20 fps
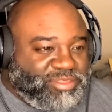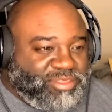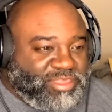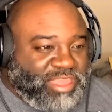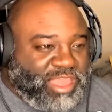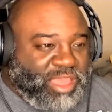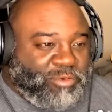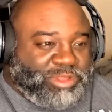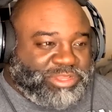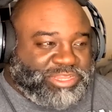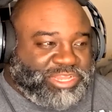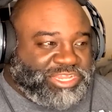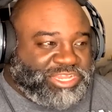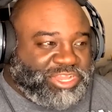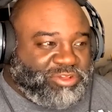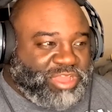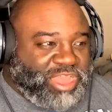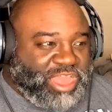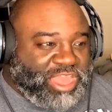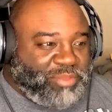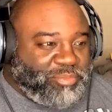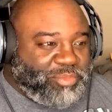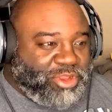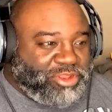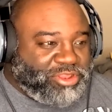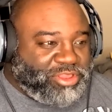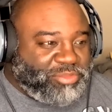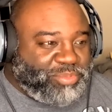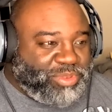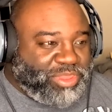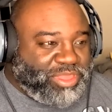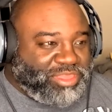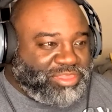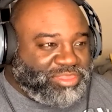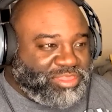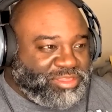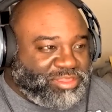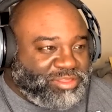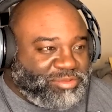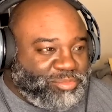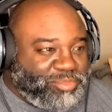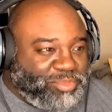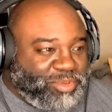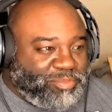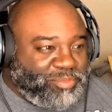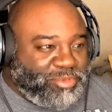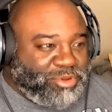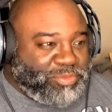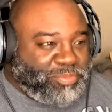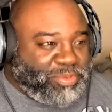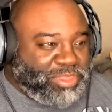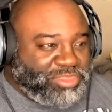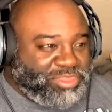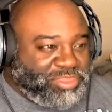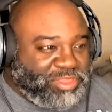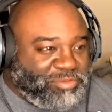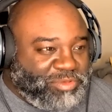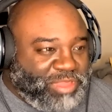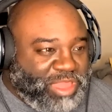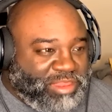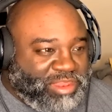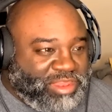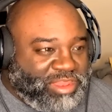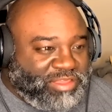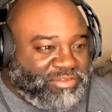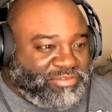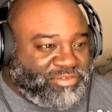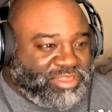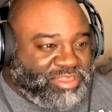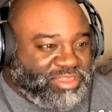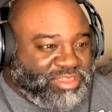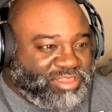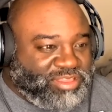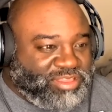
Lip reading: I wish they showed how he burnt the place up. I love it.